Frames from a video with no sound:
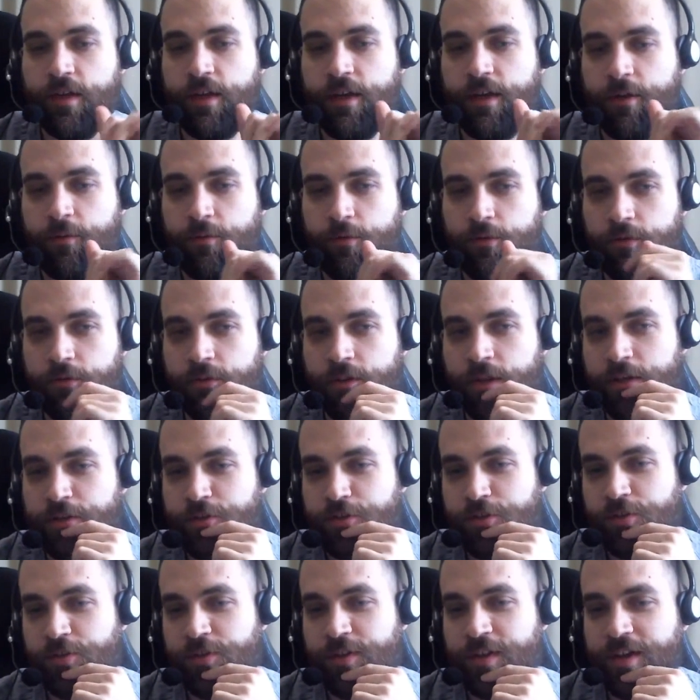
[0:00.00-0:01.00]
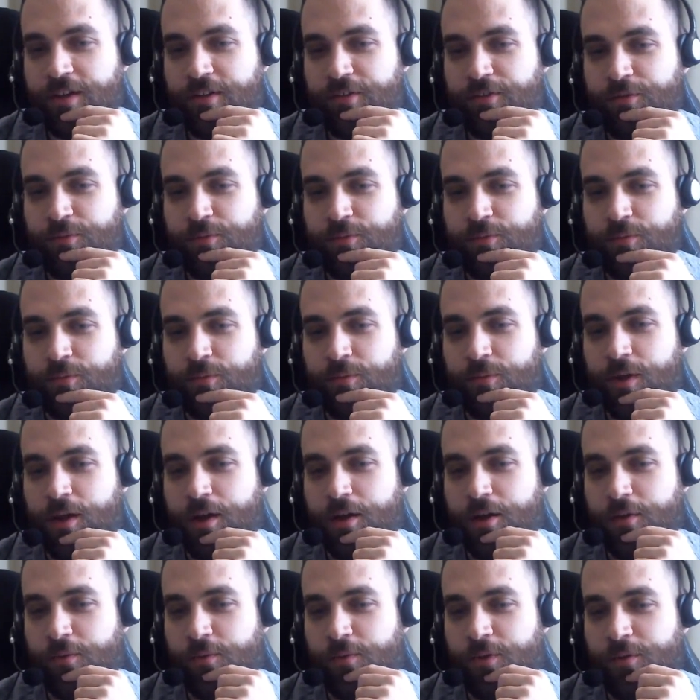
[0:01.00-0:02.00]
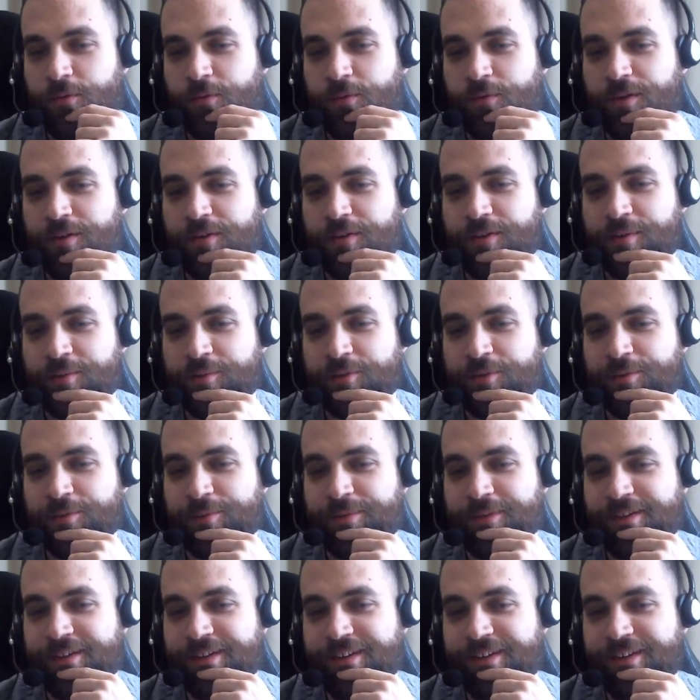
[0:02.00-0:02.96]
and I will let you guess what one of them will be.